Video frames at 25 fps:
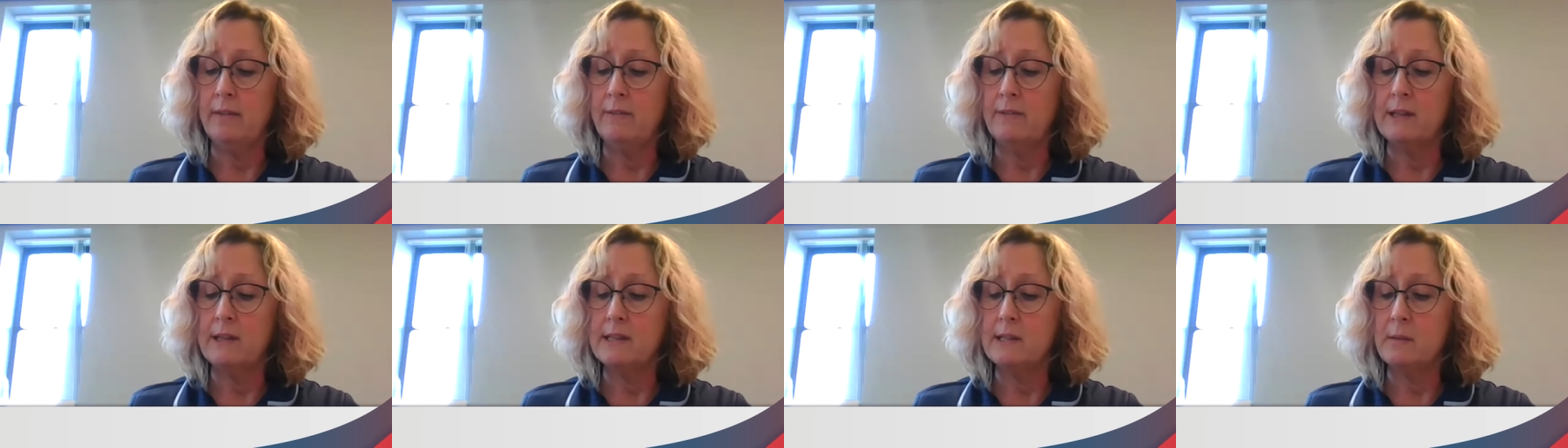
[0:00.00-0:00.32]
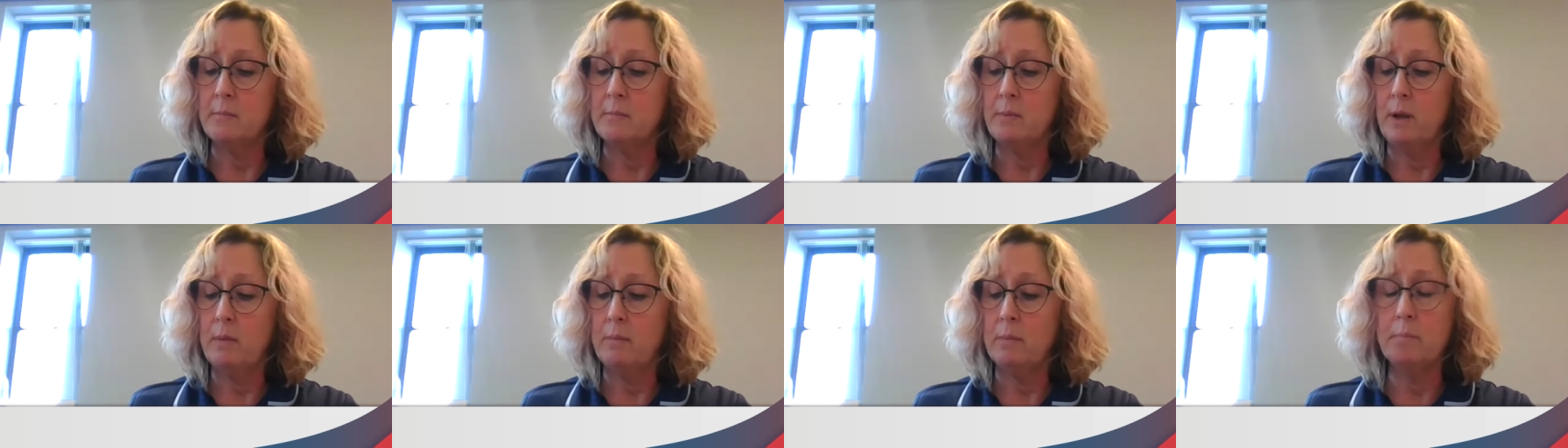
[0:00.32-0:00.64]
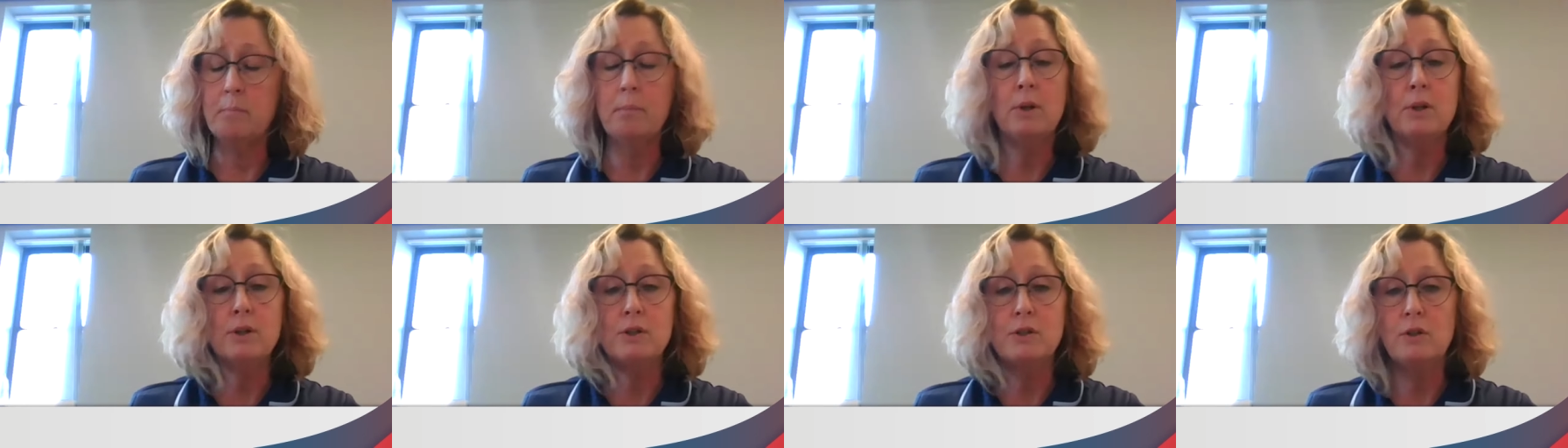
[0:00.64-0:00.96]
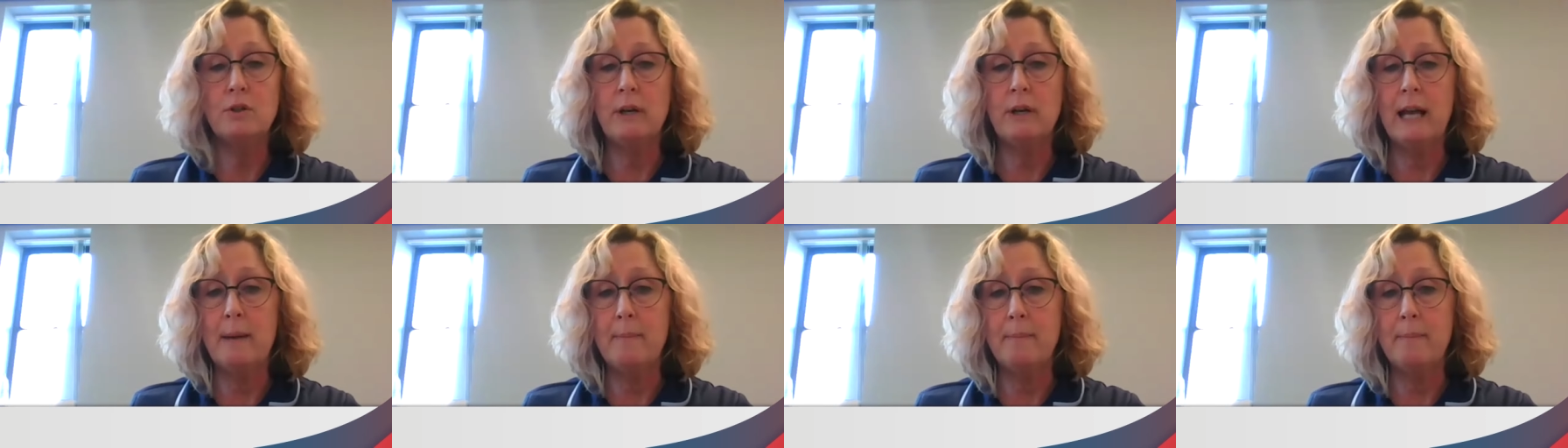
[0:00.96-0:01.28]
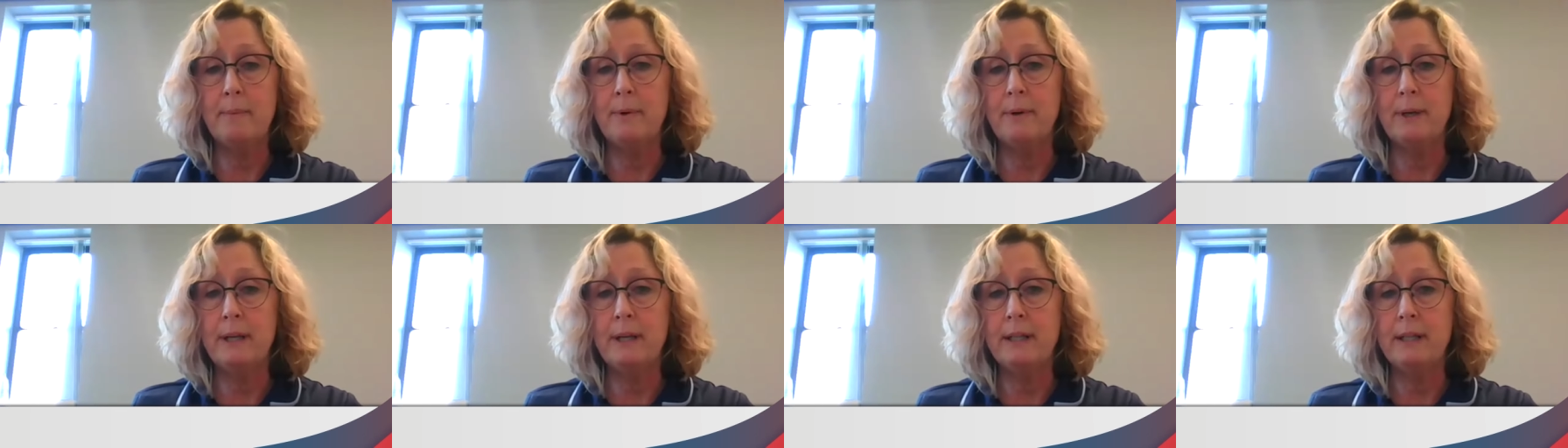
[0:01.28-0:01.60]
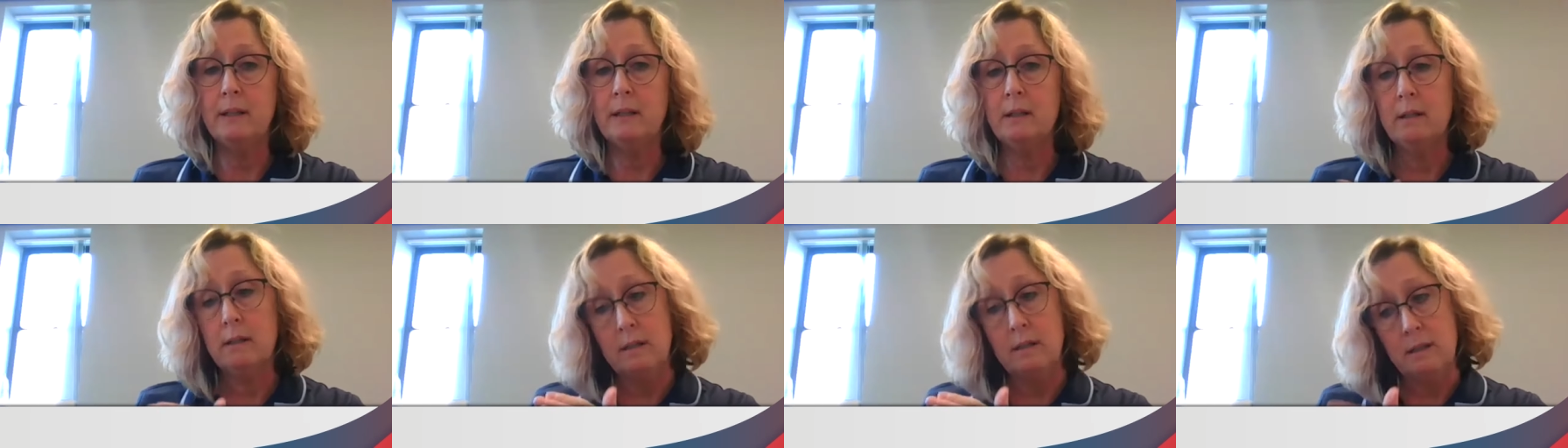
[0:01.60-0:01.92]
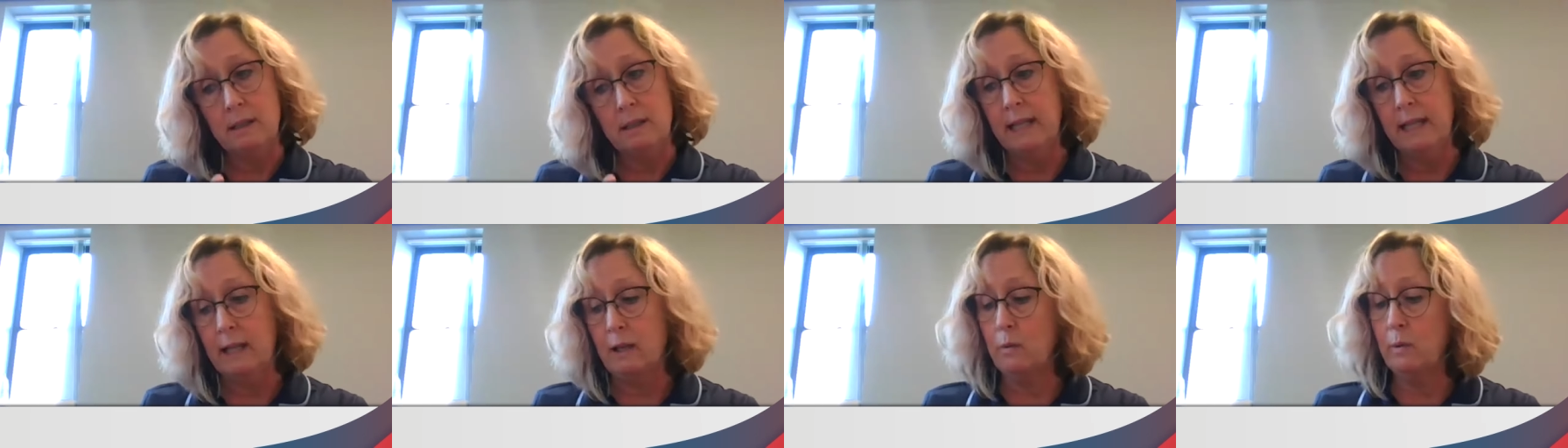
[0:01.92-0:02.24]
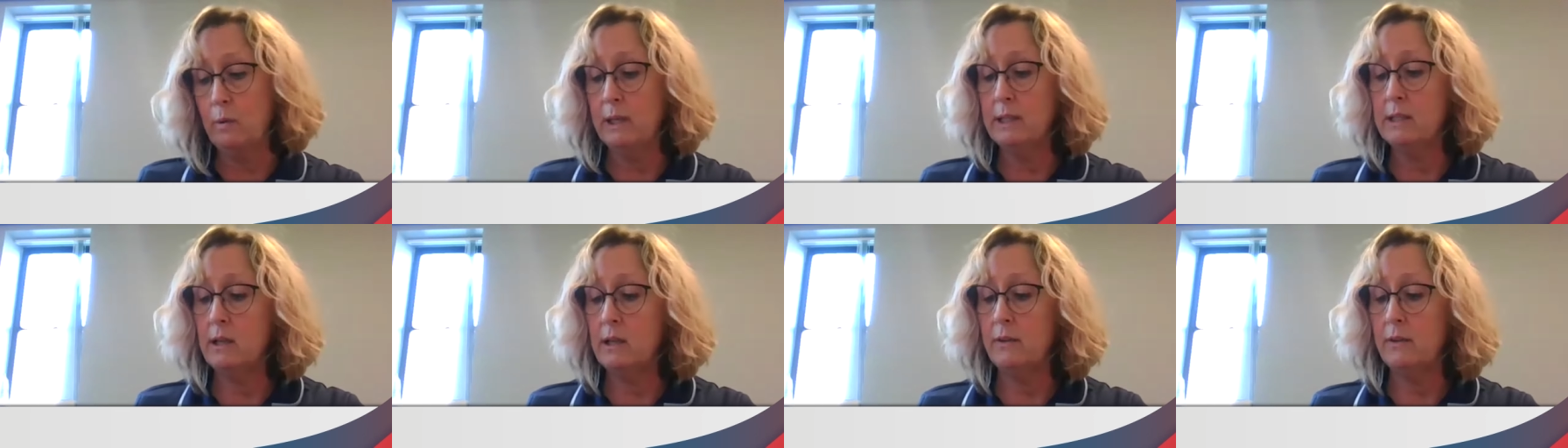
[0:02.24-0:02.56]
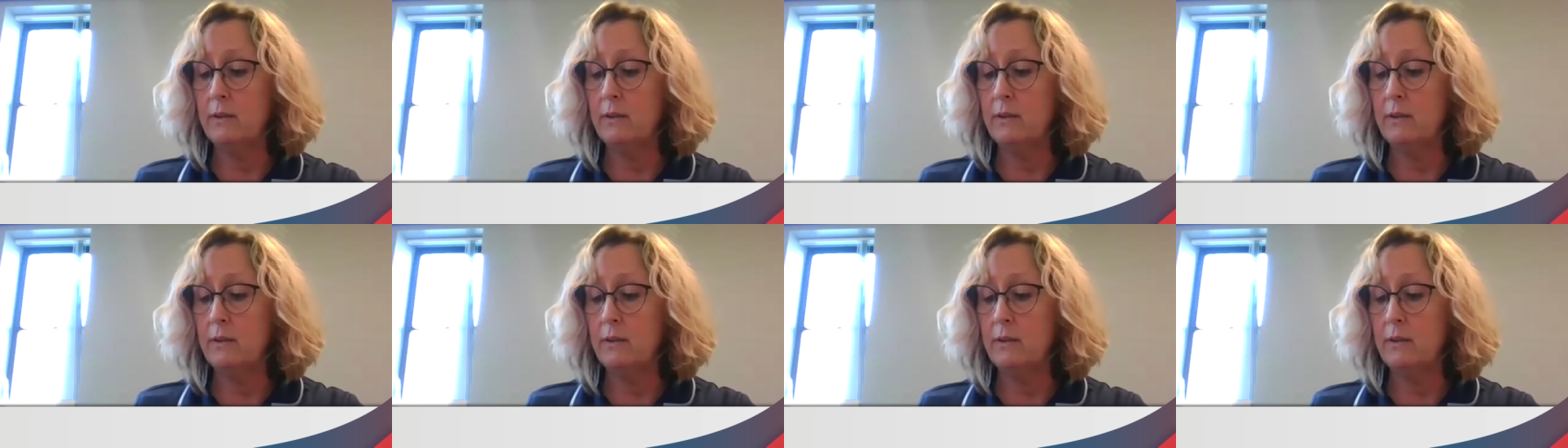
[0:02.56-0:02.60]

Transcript: If there's a blob of blood or heparin liquid